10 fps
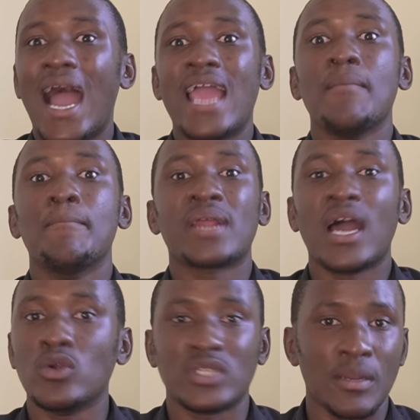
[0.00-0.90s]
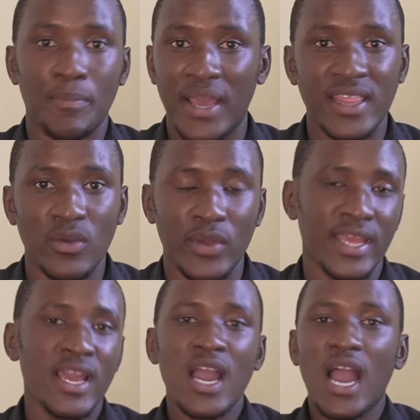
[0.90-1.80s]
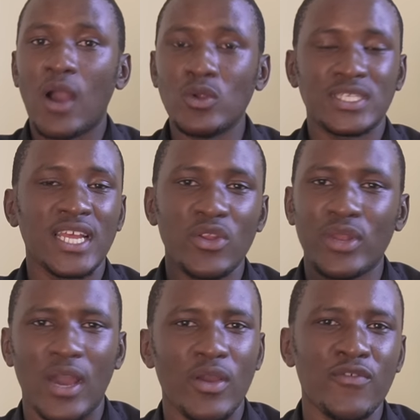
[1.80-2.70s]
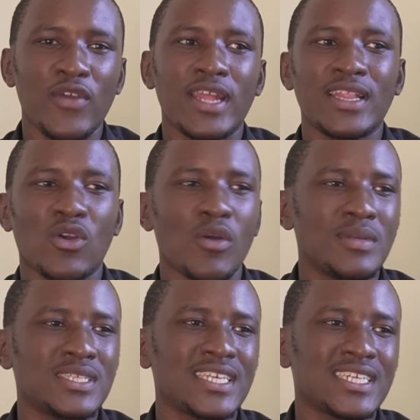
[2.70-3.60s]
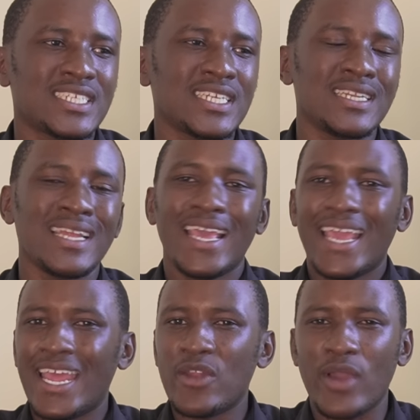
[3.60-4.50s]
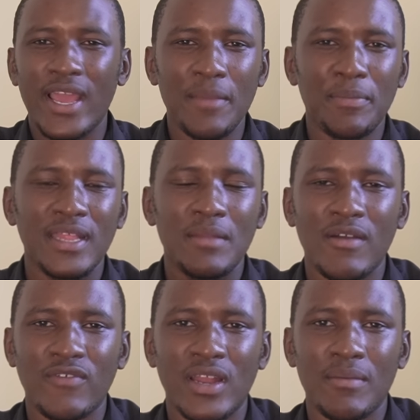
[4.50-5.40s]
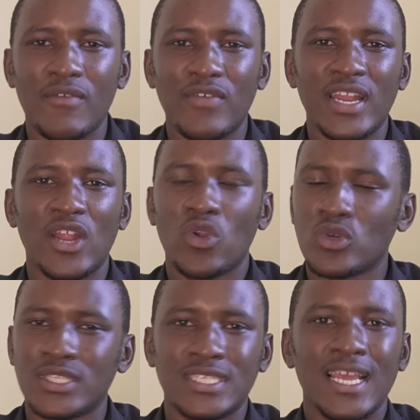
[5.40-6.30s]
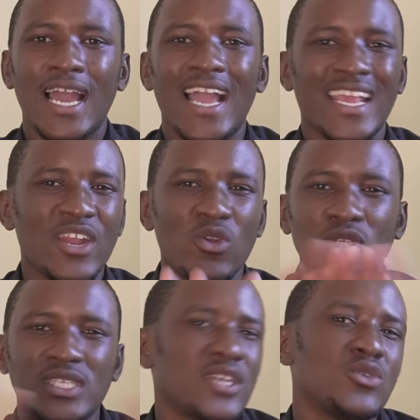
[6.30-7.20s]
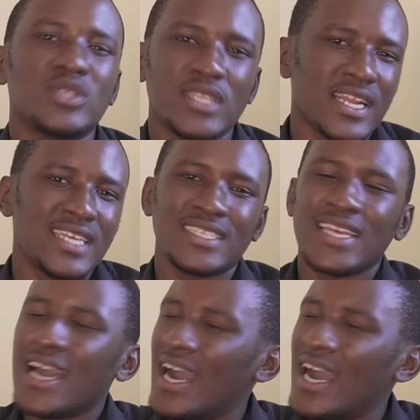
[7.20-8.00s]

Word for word: I am proud. And by the way, I will tell you now, if you are in the comment section and you are happy that Bafana Bafana lost, I cannot take you serious.